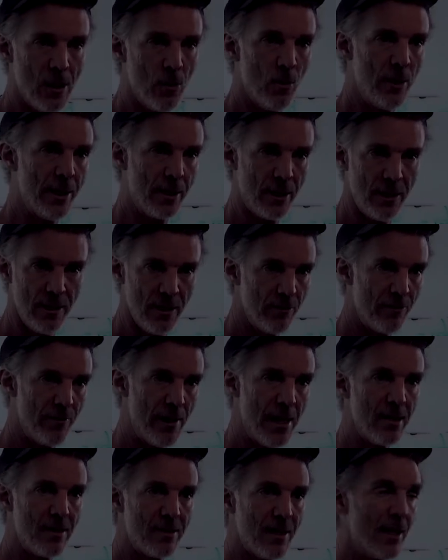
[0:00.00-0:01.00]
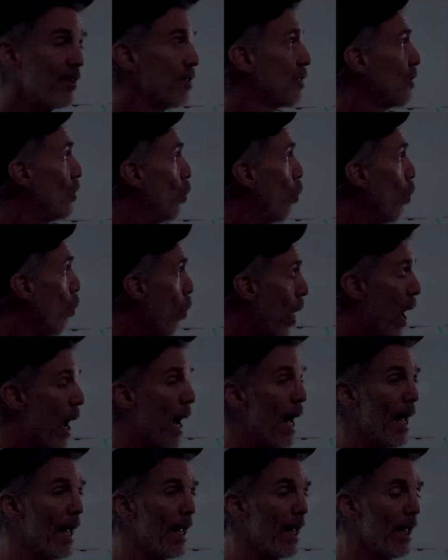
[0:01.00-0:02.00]
that we can invent as to
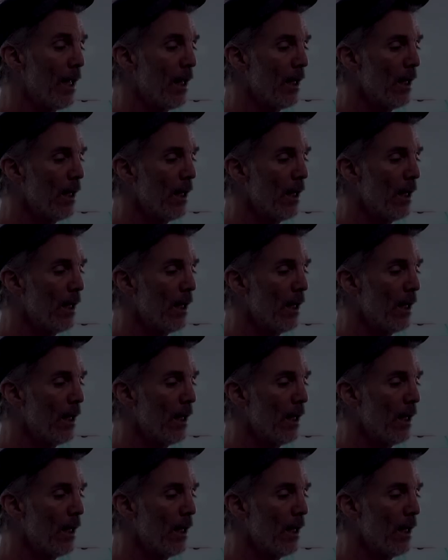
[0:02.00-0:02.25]
why